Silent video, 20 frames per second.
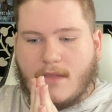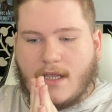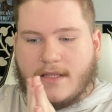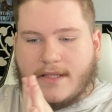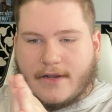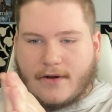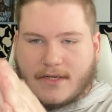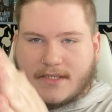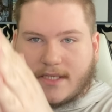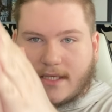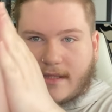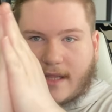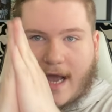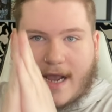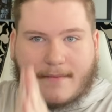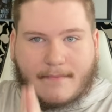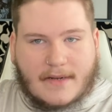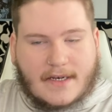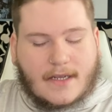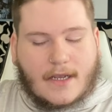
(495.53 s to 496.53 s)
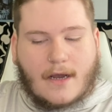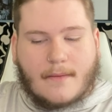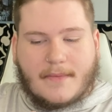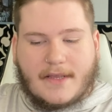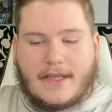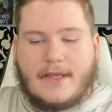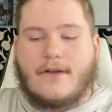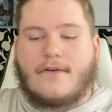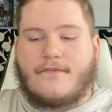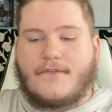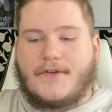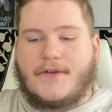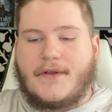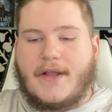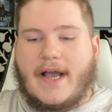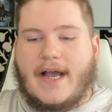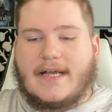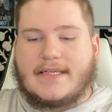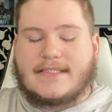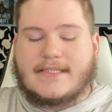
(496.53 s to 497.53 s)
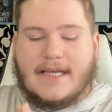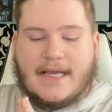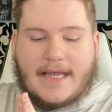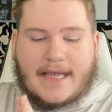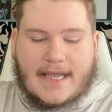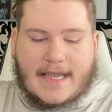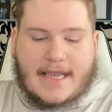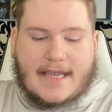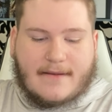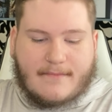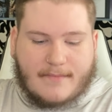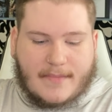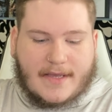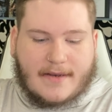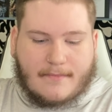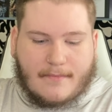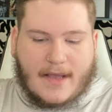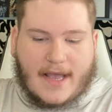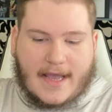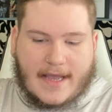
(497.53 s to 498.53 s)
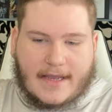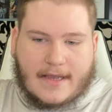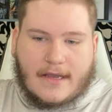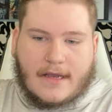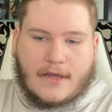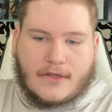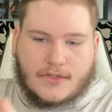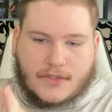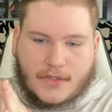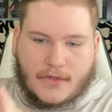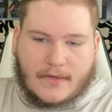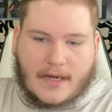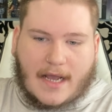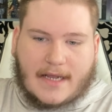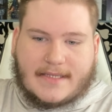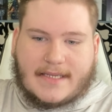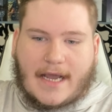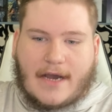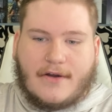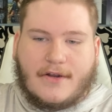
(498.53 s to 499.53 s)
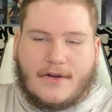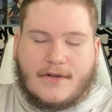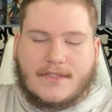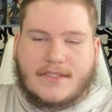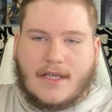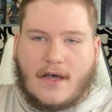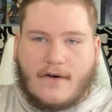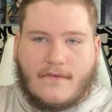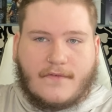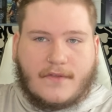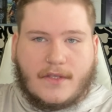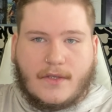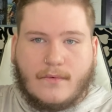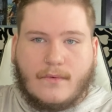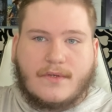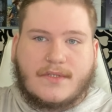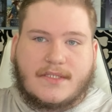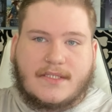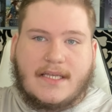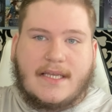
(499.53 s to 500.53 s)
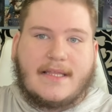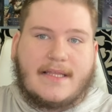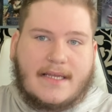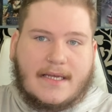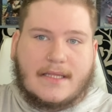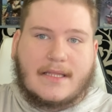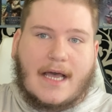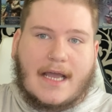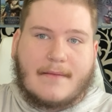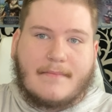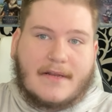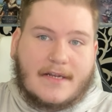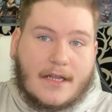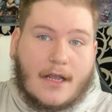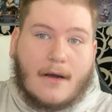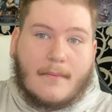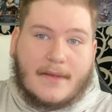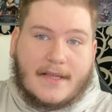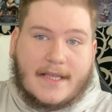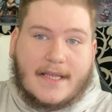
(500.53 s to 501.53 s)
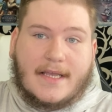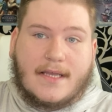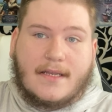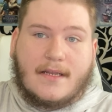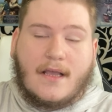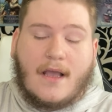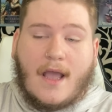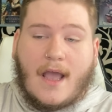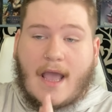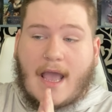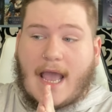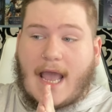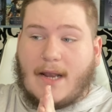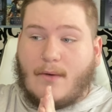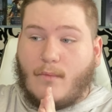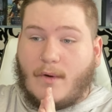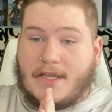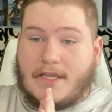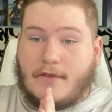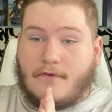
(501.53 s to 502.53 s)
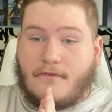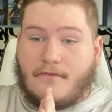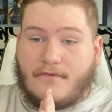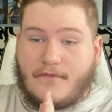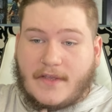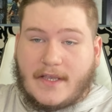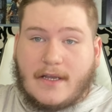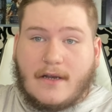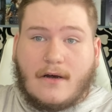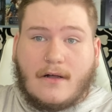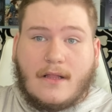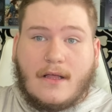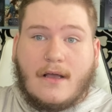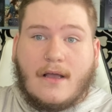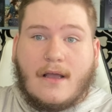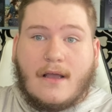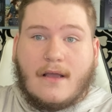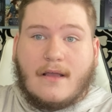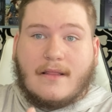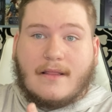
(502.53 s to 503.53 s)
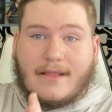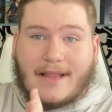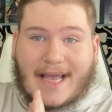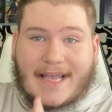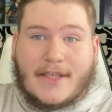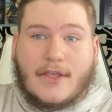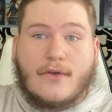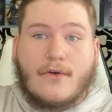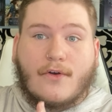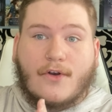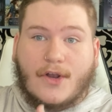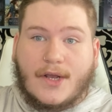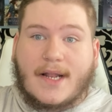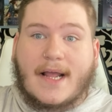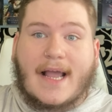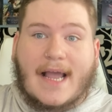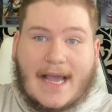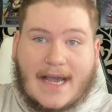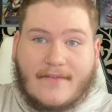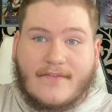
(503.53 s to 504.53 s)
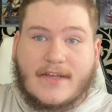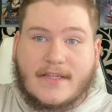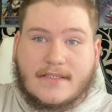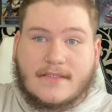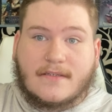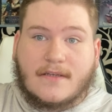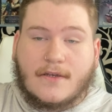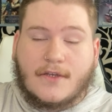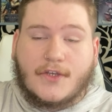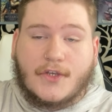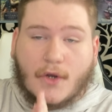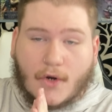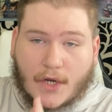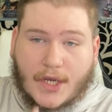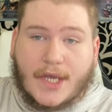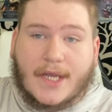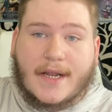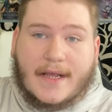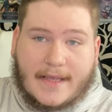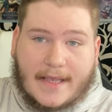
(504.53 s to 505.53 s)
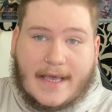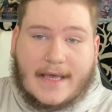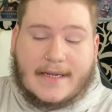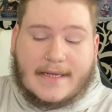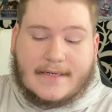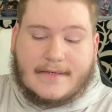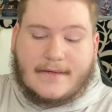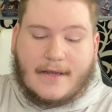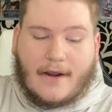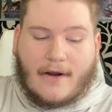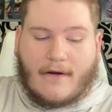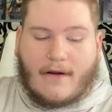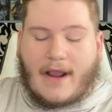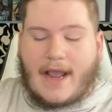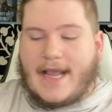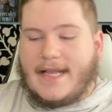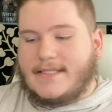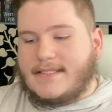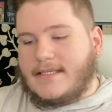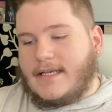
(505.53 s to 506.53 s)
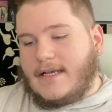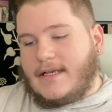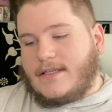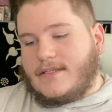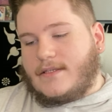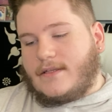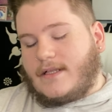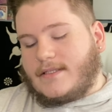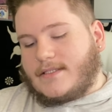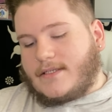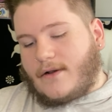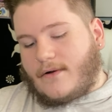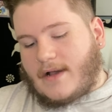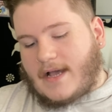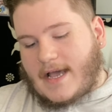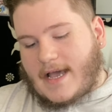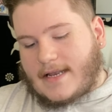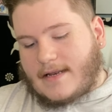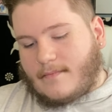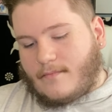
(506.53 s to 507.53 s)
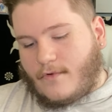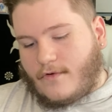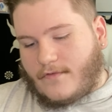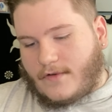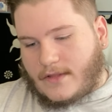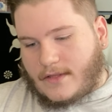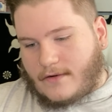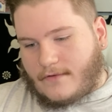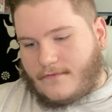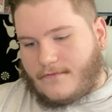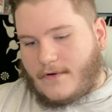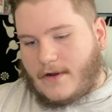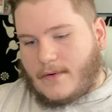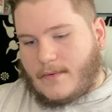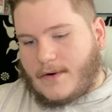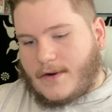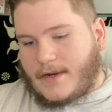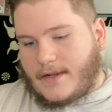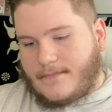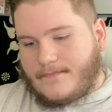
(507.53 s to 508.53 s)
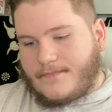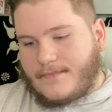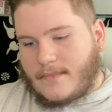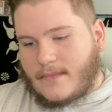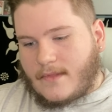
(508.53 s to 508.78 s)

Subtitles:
there is alignment coming here for you guys in mid-May. Do not doubt yourself. You will see the alignment coming in. And when you feel like you're gonna have it, you're gonna get it, all right? So let's go ahead and move a little forward